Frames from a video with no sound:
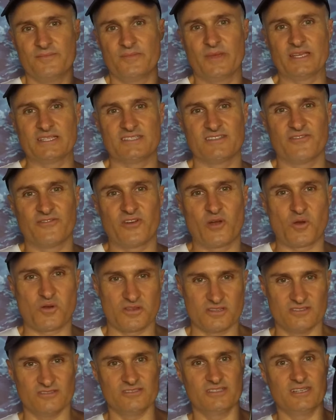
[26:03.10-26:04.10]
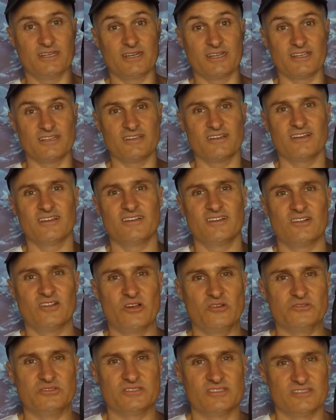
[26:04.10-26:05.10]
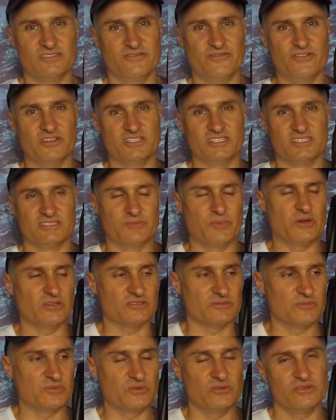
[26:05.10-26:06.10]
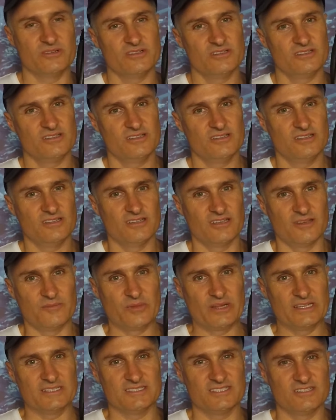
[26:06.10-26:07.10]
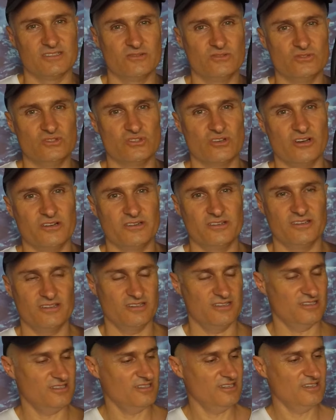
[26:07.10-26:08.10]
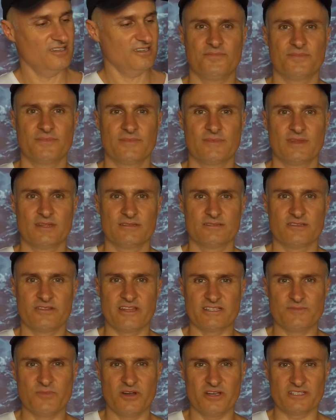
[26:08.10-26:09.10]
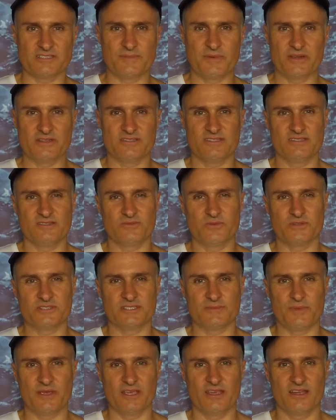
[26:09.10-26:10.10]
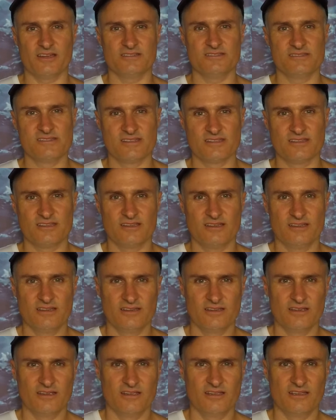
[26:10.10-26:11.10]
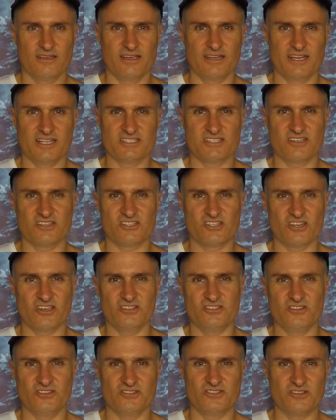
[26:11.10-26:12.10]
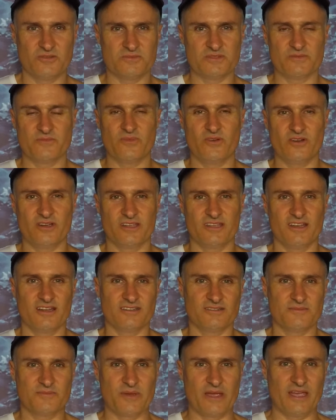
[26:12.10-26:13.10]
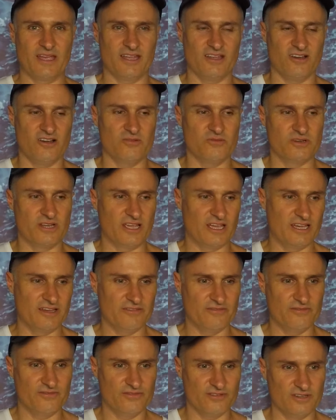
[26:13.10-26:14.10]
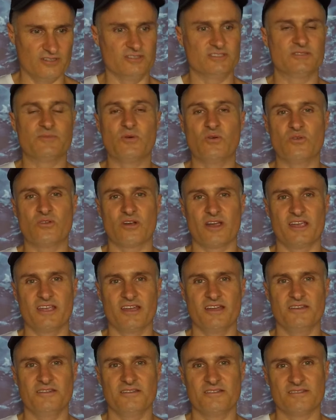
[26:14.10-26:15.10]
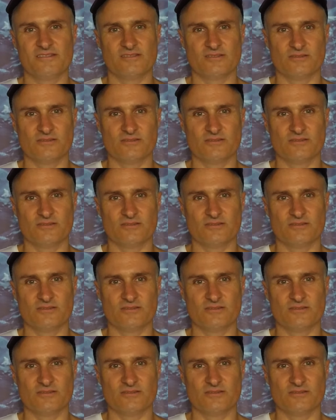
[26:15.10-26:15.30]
Best to focus on getting close to the fish as possible and placing a good shot. So that's my experiences with spear guns. And as I showed you in terms of my gun bag, I would have a small cray gun